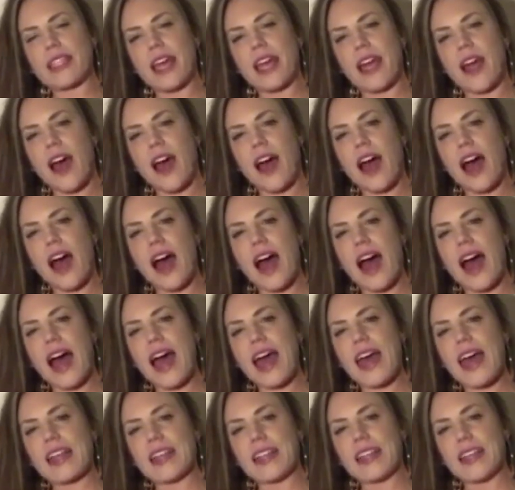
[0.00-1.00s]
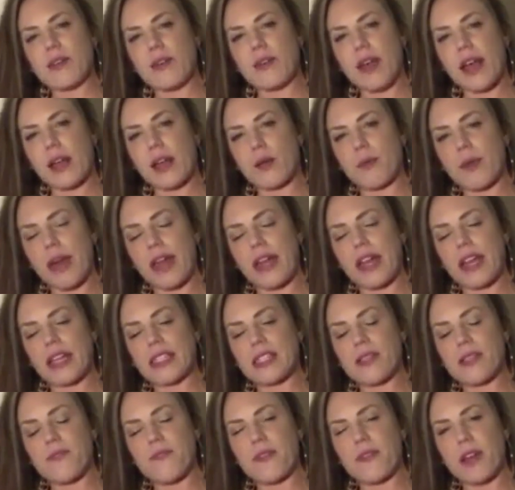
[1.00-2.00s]
I highly recommend it.
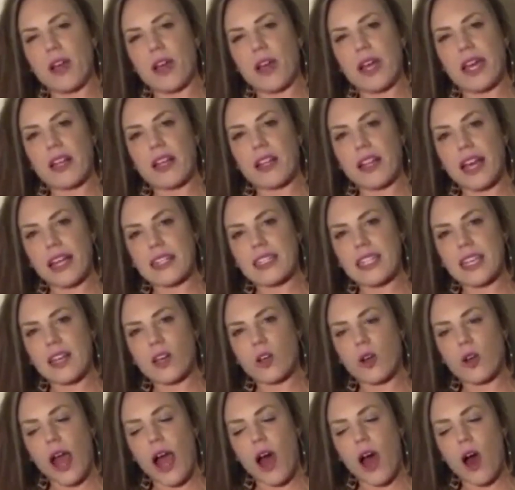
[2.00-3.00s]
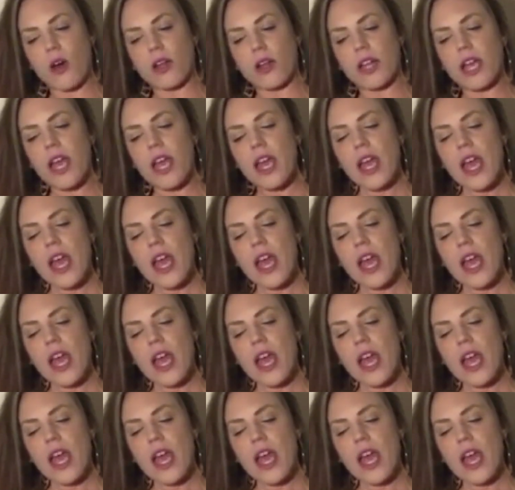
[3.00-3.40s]
It's a very eclectic crowd,